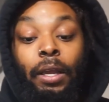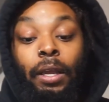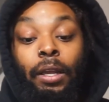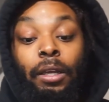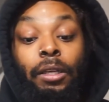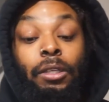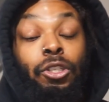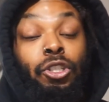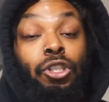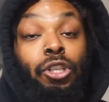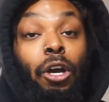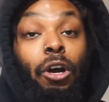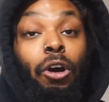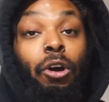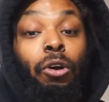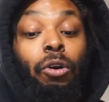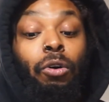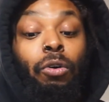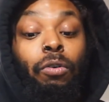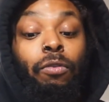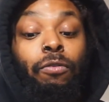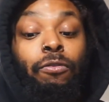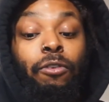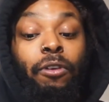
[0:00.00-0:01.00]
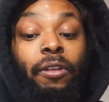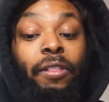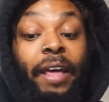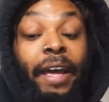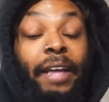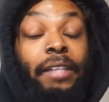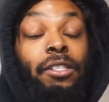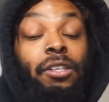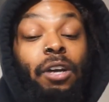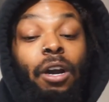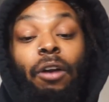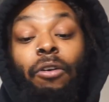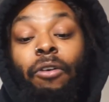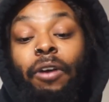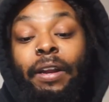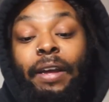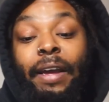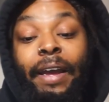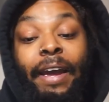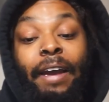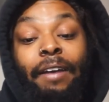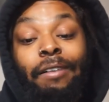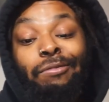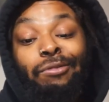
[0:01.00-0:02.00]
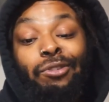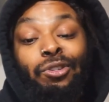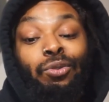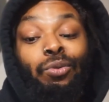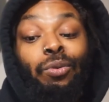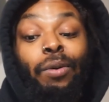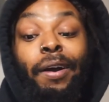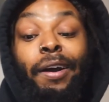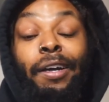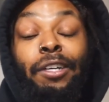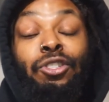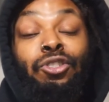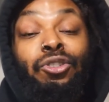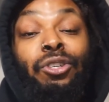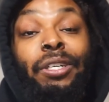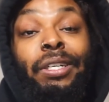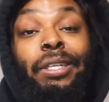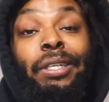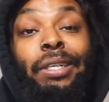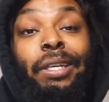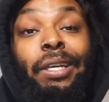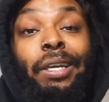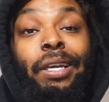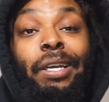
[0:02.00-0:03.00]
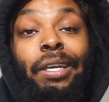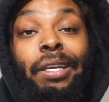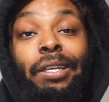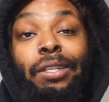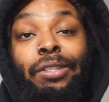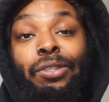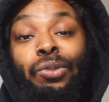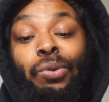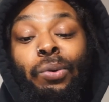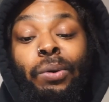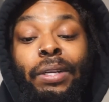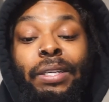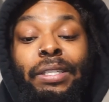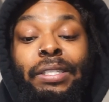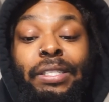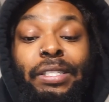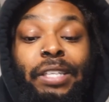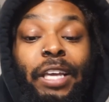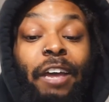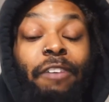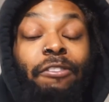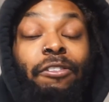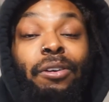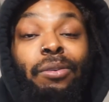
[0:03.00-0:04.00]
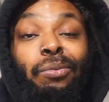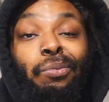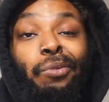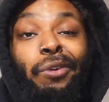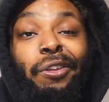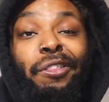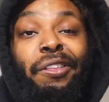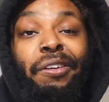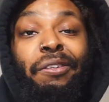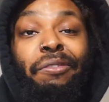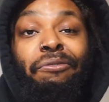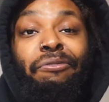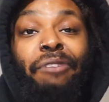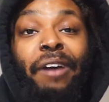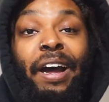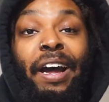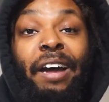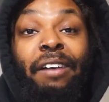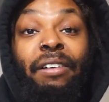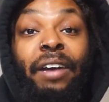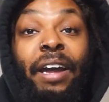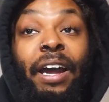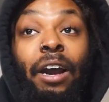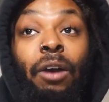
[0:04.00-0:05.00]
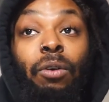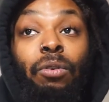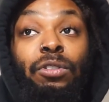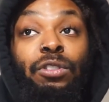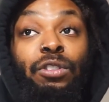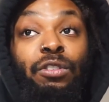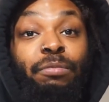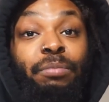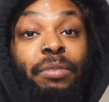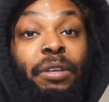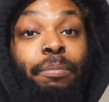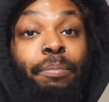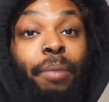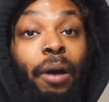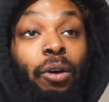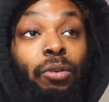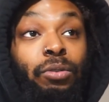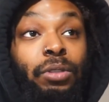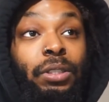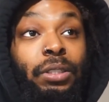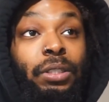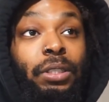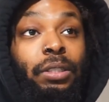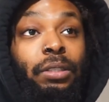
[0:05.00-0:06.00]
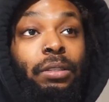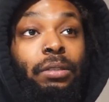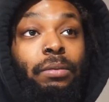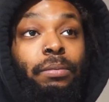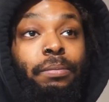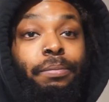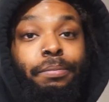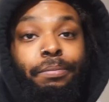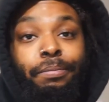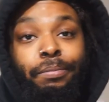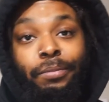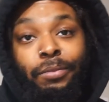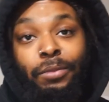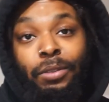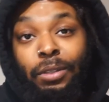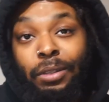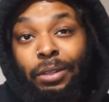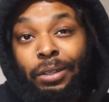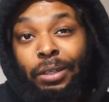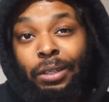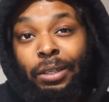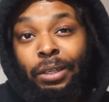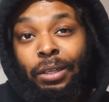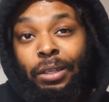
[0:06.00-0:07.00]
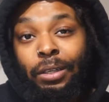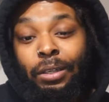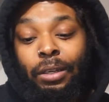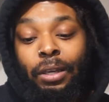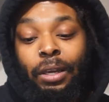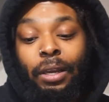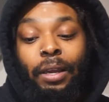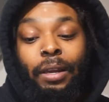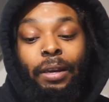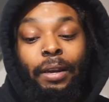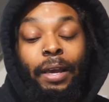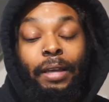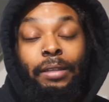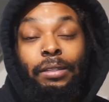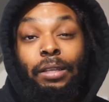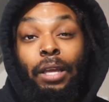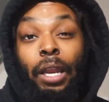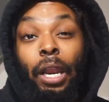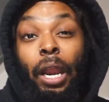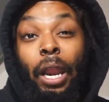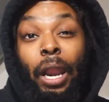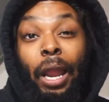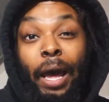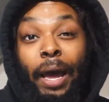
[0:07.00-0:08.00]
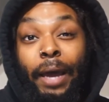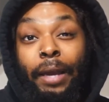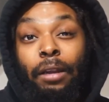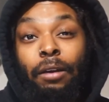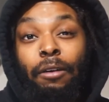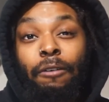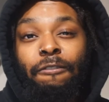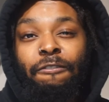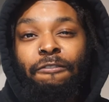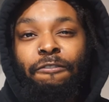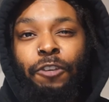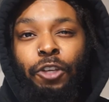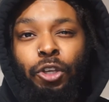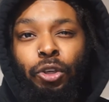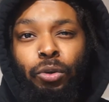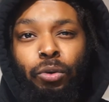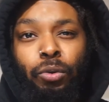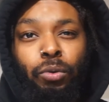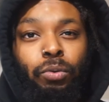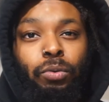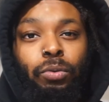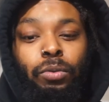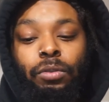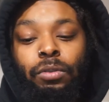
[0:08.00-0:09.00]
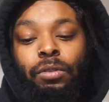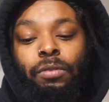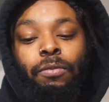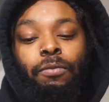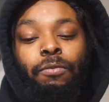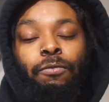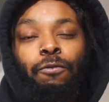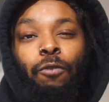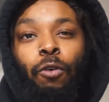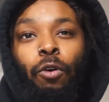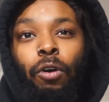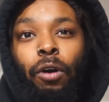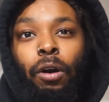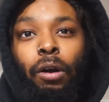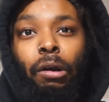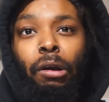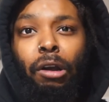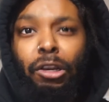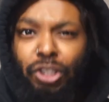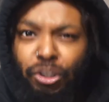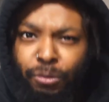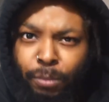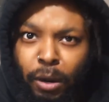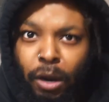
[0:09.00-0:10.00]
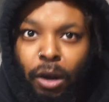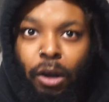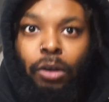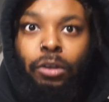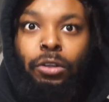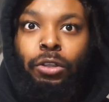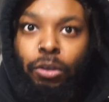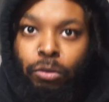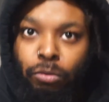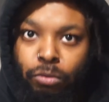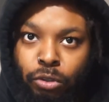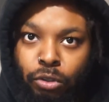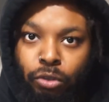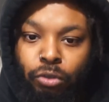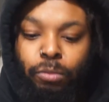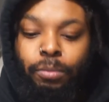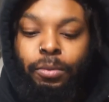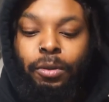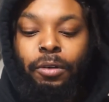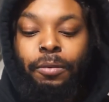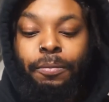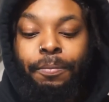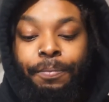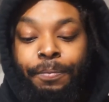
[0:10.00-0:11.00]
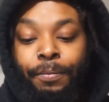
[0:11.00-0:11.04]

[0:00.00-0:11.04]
So for that to already have 227 within 5 hours of me posting it, you dig? That's a lot of views for a small YouTuber.